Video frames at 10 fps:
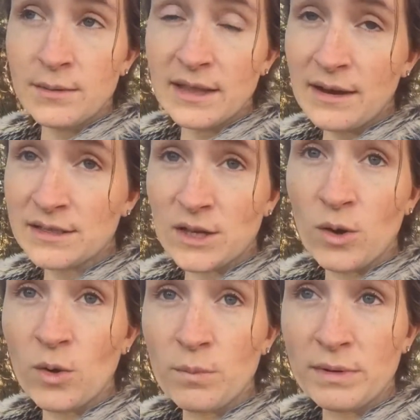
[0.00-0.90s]
that was a
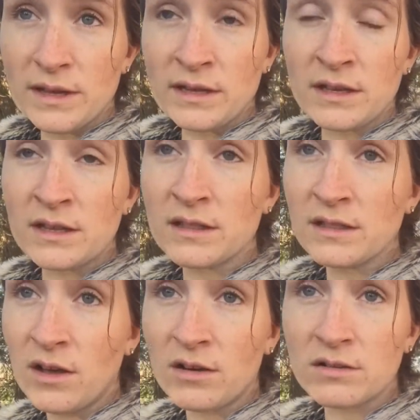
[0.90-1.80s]
whole big,
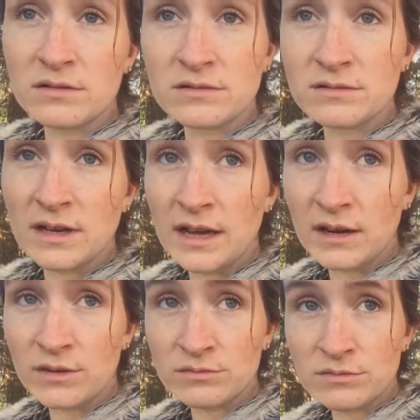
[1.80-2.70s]
long, I
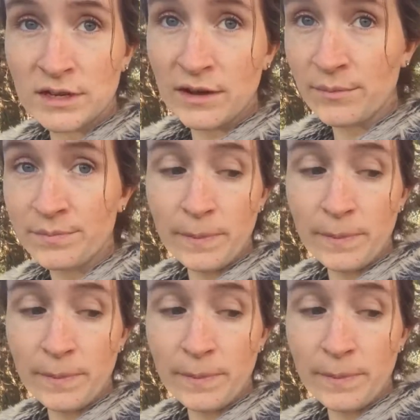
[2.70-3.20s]
don't know.